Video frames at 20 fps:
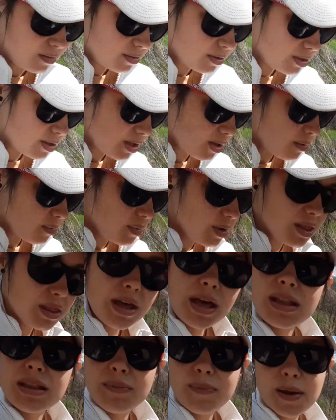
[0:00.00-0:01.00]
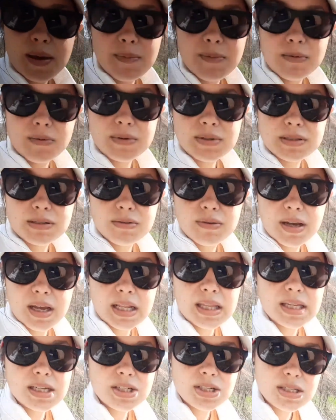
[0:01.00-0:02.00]
So we thought the paper was correct,
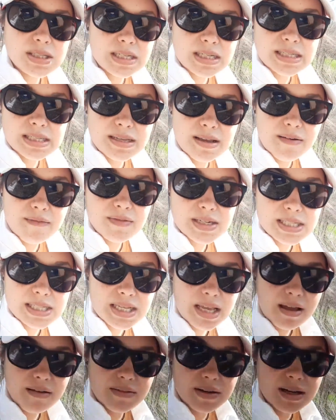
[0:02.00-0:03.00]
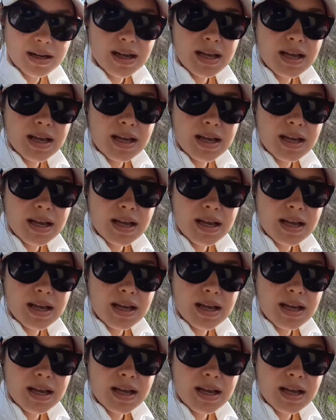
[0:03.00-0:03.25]
that just said 77.